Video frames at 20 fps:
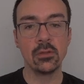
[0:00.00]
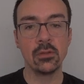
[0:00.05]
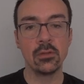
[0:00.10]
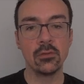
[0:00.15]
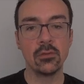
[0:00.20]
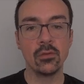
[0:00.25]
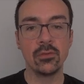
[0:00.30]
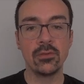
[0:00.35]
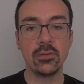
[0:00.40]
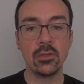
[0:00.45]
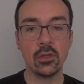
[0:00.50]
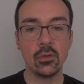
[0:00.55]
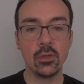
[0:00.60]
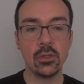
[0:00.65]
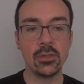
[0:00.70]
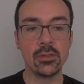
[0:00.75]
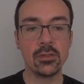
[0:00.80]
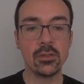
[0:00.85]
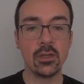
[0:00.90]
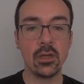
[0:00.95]
So
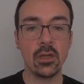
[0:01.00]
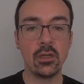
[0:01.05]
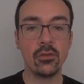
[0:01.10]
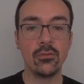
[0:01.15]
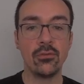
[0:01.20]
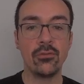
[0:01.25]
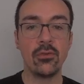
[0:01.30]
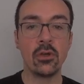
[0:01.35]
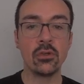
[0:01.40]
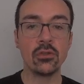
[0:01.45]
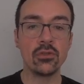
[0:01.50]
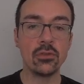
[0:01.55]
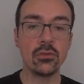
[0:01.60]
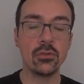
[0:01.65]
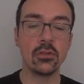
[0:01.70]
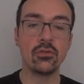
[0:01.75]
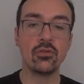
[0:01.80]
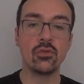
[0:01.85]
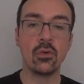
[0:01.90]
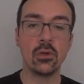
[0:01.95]
circuit is a kind of function
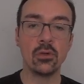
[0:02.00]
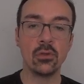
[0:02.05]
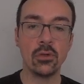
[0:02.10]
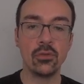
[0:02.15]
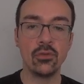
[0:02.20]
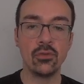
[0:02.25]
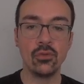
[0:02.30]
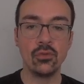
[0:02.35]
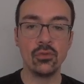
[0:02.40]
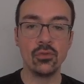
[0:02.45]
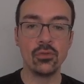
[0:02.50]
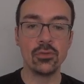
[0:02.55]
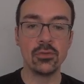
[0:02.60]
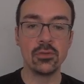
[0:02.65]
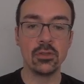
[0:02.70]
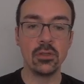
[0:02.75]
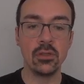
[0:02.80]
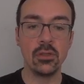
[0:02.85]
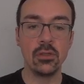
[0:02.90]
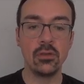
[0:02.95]
that you are going to use
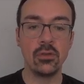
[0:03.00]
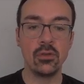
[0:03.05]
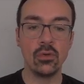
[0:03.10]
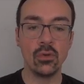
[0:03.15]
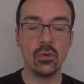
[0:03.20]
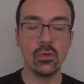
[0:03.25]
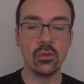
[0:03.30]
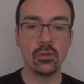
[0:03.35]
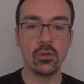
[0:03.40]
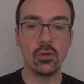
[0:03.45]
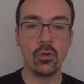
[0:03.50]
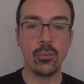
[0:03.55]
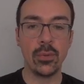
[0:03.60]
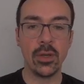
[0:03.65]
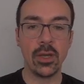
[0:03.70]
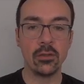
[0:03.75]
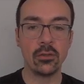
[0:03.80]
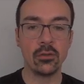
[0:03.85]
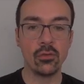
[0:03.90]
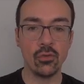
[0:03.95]
in your
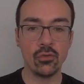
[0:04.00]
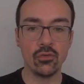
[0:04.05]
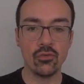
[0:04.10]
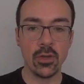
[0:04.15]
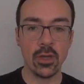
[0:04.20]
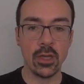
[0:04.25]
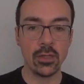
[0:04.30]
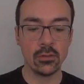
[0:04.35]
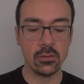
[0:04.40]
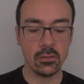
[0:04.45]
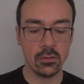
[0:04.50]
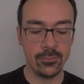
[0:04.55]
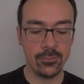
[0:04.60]
compact contract.